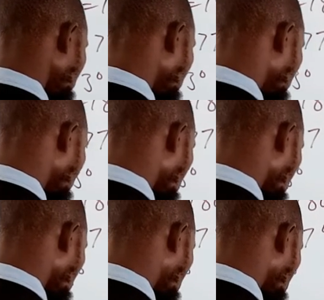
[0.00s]
is
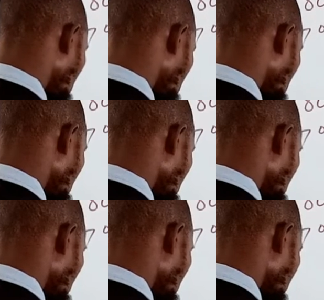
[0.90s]
equal to
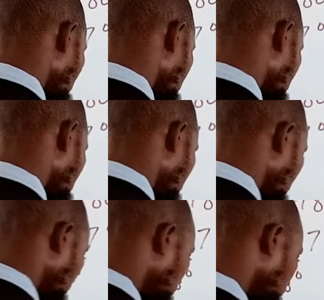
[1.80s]
360
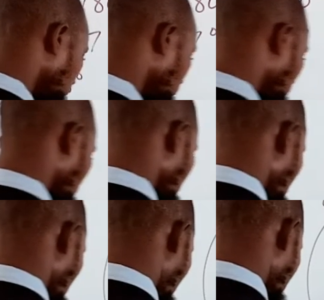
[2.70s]
degree
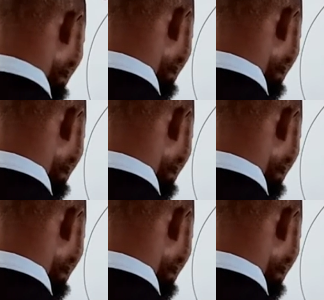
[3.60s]
minus